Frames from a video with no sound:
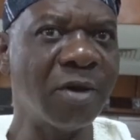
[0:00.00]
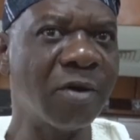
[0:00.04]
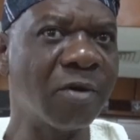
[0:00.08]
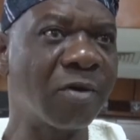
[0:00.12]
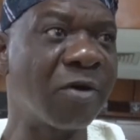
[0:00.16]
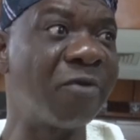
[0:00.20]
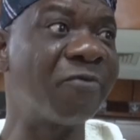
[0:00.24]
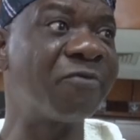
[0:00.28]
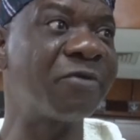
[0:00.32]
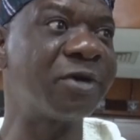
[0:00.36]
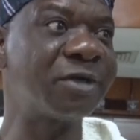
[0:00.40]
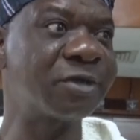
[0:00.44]

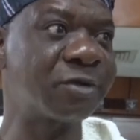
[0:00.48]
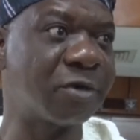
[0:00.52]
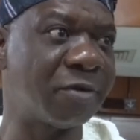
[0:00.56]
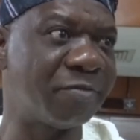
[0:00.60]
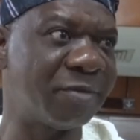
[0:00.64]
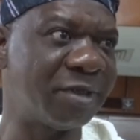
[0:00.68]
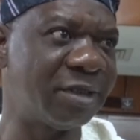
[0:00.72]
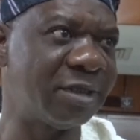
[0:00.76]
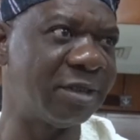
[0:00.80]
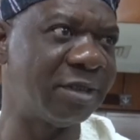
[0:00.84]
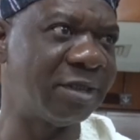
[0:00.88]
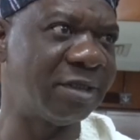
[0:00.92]
Conference
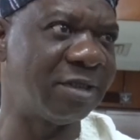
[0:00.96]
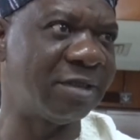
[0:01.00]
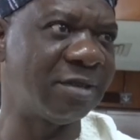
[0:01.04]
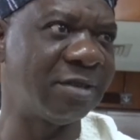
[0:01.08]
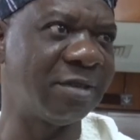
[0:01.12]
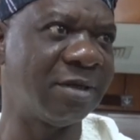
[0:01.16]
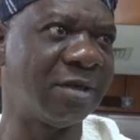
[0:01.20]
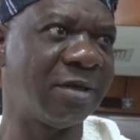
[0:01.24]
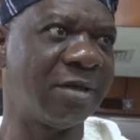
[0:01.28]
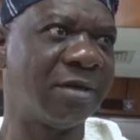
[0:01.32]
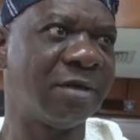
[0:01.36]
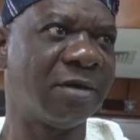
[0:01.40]
Committee,
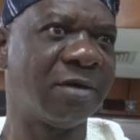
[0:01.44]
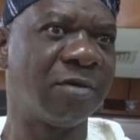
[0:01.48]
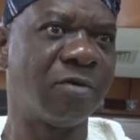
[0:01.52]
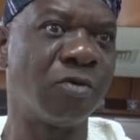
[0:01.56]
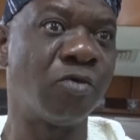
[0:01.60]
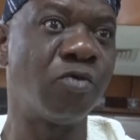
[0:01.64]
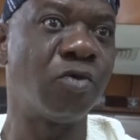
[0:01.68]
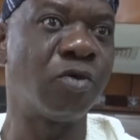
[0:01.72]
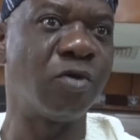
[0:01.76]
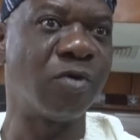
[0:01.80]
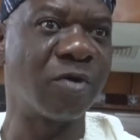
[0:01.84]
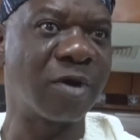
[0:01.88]

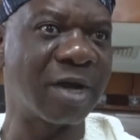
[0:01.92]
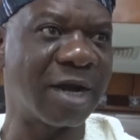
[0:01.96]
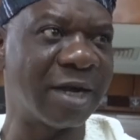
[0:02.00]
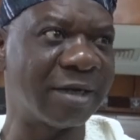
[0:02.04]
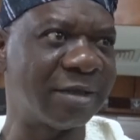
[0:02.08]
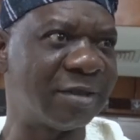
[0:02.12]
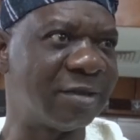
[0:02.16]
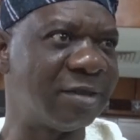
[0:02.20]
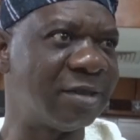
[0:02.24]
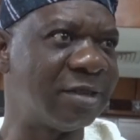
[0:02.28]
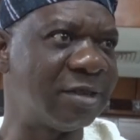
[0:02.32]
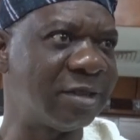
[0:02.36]
who will look
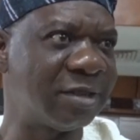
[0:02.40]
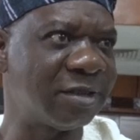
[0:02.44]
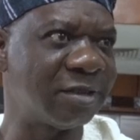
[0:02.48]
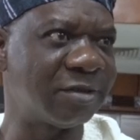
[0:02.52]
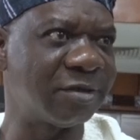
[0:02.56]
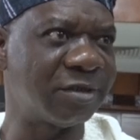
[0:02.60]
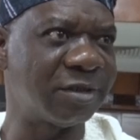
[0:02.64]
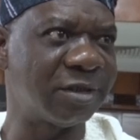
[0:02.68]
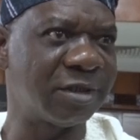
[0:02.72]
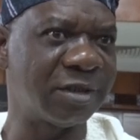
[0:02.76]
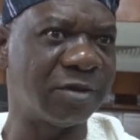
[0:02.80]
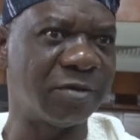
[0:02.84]
at the
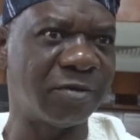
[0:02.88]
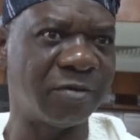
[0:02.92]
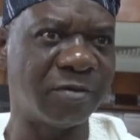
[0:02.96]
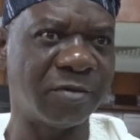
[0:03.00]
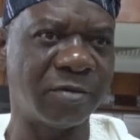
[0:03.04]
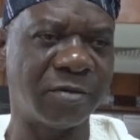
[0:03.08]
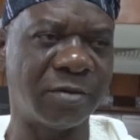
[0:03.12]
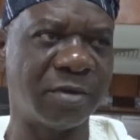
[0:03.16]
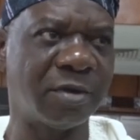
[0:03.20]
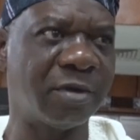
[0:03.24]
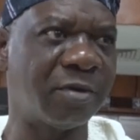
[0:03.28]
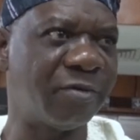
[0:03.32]
integrity.
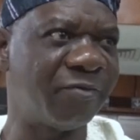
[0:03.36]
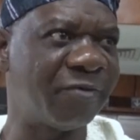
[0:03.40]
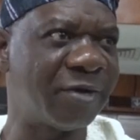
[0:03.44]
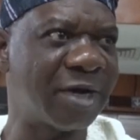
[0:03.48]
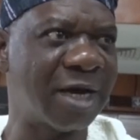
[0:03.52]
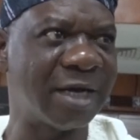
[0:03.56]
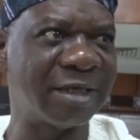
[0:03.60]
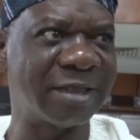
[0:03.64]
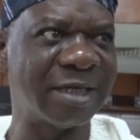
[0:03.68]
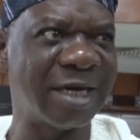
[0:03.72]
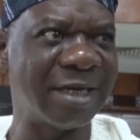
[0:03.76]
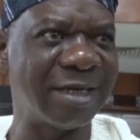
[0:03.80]
If
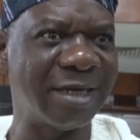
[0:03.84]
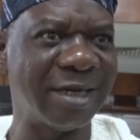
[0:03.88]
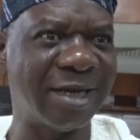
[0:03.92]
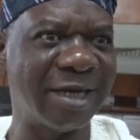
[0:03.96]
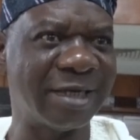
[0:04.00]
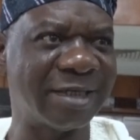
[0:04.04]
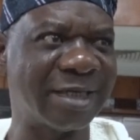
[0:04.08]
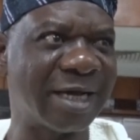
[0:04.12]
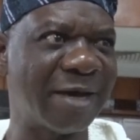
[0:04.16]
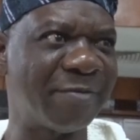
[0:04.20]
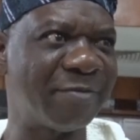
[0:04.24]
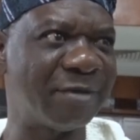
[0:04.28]
there is any
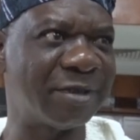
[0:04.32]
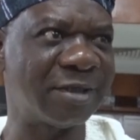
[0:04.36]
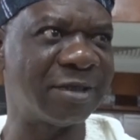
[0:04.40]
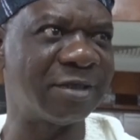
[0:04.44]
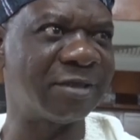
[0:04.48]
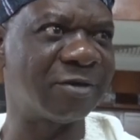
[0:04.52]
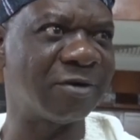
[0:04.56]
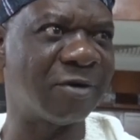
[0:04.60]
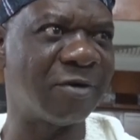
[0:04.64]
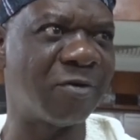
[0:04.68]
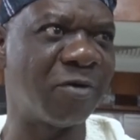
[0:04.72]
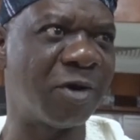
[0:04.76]
letter
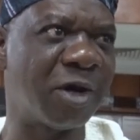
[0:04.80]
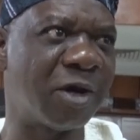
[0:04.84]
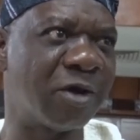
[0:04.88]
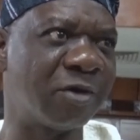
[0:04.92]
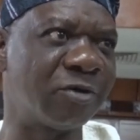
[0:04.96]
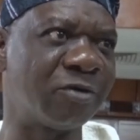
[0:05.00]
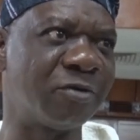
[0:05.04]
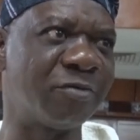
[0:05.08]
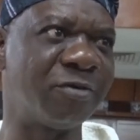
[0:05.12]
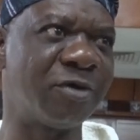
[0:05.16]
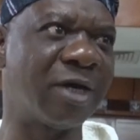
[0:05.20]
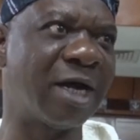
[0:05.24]
missing somewhere
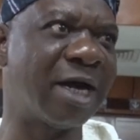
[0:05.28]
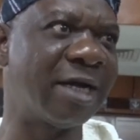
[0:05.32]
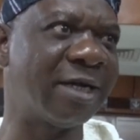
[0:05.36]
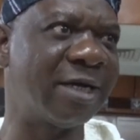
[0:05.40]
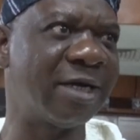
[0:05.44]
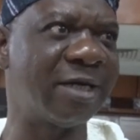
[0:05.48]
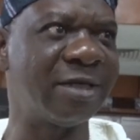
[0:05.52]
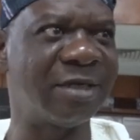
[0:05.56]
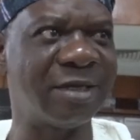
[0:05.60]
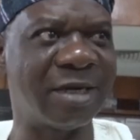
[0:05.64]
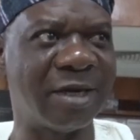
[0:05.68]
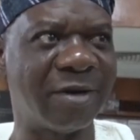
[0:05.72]
or to be
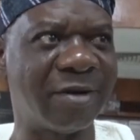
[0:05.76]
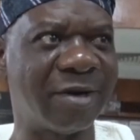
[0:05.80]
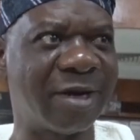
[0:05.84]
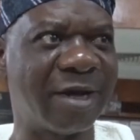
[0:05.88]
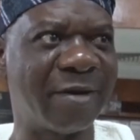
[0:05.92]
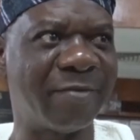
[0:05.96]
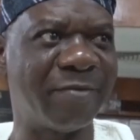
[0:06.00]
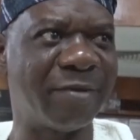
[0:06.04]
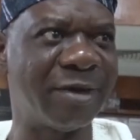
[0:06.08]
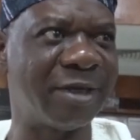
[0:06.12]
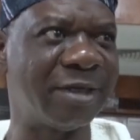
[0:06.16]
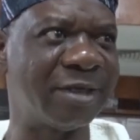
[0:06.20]
added in
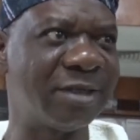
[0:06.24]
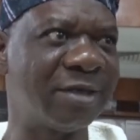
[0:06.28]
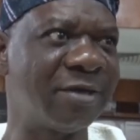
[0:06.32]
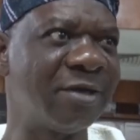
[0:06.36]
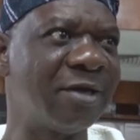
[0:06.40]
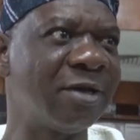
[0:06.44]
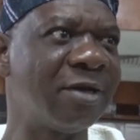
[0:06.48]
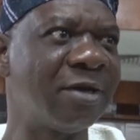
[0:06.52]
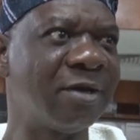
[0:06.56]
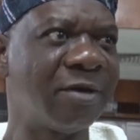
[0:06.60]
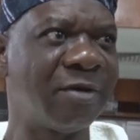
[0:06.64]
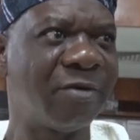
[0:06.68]
another place
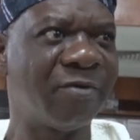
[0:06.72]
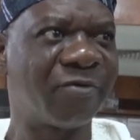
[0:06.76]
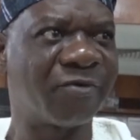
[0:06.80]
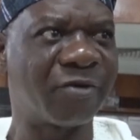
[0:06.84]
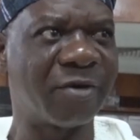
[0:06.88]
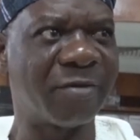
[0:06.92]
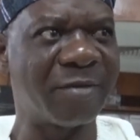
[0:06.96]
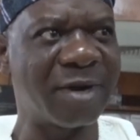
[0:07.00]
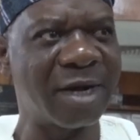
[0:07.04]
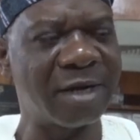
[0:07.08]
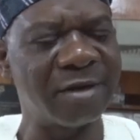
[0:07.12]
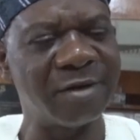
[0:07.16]

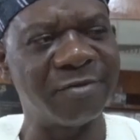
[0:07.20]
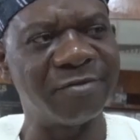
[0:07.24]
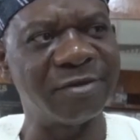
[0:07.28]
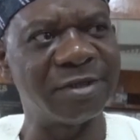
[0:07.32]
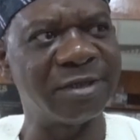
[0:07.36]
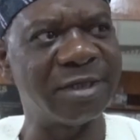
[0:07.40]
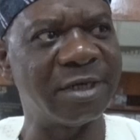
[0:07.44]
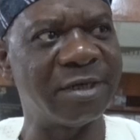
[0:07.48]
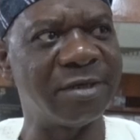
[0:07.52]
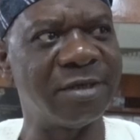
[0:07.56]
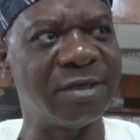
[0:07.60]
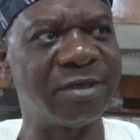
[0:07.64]
from that of the
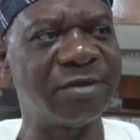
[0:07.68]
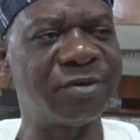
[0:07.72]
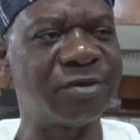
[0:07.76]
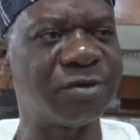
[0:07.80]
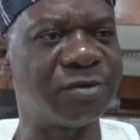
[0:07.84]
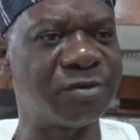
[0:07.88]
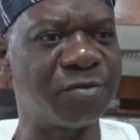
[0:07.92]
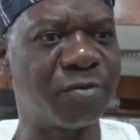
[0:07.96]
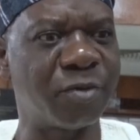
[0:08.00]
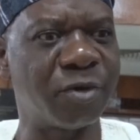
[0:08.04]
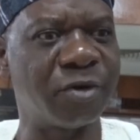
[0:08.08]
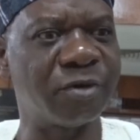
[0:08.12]

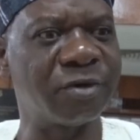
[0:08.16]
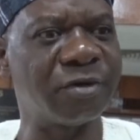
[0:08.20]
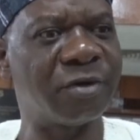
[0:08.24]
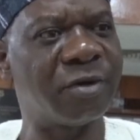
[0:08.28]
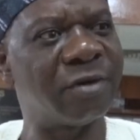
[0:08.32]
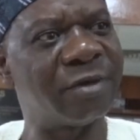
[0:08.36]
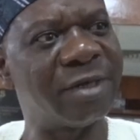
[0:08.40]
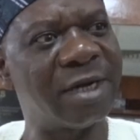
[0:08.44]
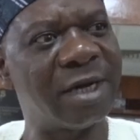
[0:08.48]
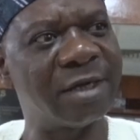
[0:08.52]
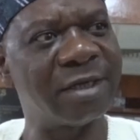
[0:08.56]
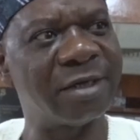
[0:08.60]
Senate's report
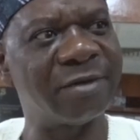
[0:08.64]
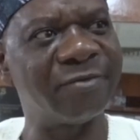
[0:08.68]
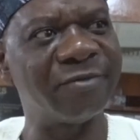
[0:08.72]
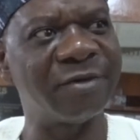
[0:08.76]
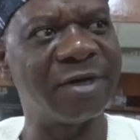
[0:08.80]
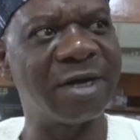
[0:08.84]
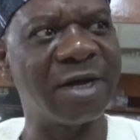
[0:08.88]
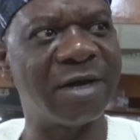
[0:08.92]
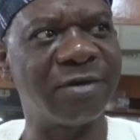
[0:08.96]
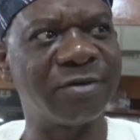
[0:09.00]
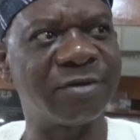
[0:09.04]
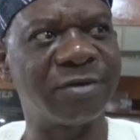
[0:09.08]
or that of
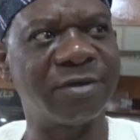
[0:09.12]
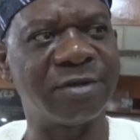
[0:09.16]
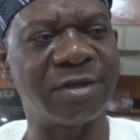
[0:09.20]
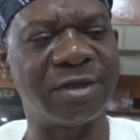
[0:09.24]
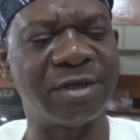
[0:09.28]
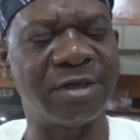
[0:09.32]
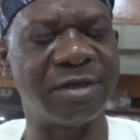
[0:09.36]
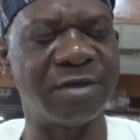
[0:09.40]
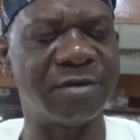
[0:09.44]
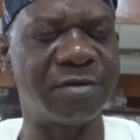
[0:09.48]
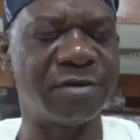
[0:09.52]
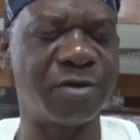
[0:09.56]
the House
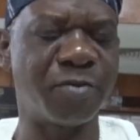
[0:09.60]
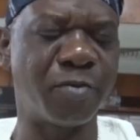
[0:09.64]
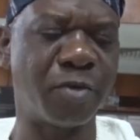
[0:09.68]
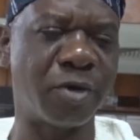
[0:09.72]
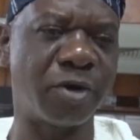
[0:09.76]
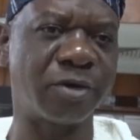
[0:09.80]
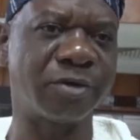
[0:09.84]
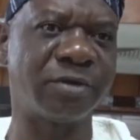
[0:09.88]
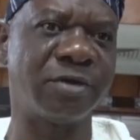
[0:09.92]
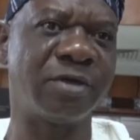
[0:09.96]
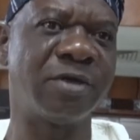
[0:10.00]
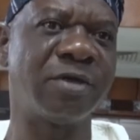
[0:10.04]

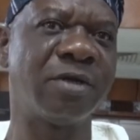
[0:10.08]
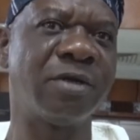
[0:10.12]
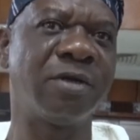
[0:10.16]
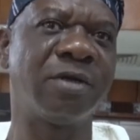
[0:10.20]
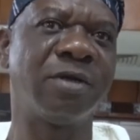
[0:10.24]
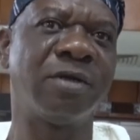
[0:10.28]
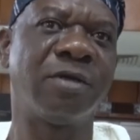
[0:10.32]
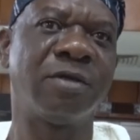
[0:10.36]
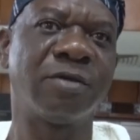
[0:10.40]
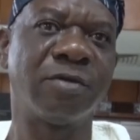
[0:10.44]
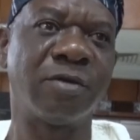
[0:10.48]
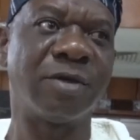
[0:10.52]
report.
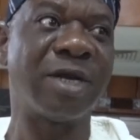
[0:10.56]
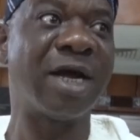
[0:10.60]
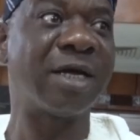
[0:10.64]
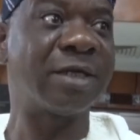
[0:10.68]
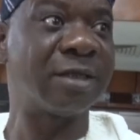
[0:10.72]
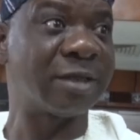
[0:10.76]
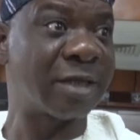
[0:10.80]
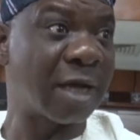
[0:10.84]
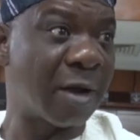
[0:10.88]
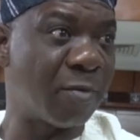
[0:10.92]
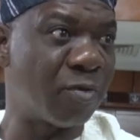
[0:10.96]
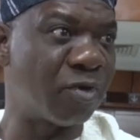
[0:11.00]
So that
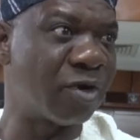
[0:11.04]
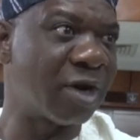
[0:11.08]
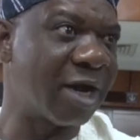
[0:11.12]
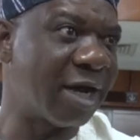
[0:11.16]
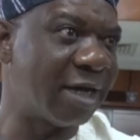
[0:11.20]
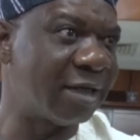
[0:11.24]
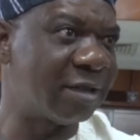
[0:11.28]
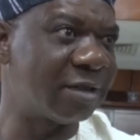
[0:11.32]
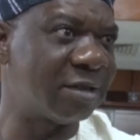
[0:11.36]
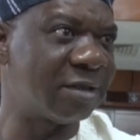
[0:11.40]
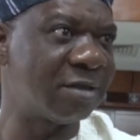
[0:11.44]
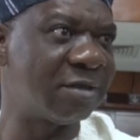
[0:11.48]
is
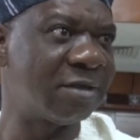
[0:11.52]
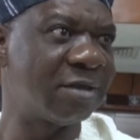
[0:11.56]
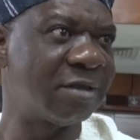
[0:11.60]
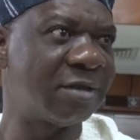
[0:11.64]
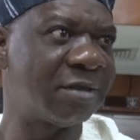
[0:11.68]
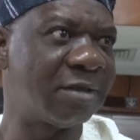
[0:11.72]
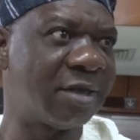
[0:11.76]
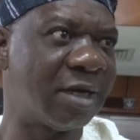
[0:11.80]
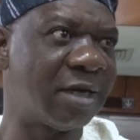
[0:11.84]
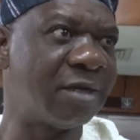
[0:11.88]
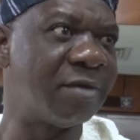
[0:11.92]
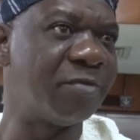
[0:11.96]
harmonized
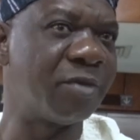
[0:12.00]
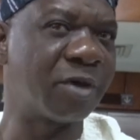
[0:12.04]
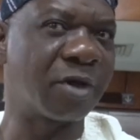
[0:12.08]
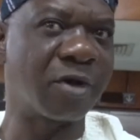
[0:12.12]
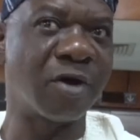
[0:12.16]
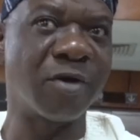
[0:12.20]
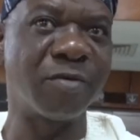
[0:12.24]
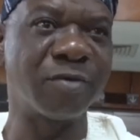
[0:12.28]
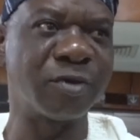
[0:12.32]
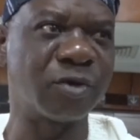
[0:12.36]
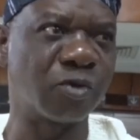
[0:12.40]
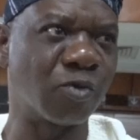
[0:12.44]
and it
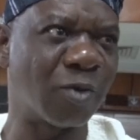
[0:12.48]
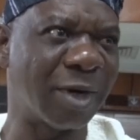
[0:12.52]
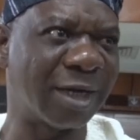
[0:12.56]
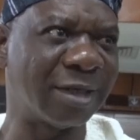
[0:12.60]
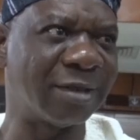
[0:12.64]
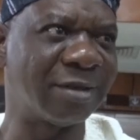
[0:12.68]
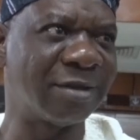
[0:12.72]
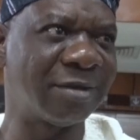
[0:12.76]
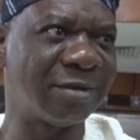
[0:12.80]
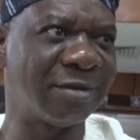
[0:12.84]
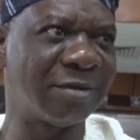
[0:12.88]
becomes one.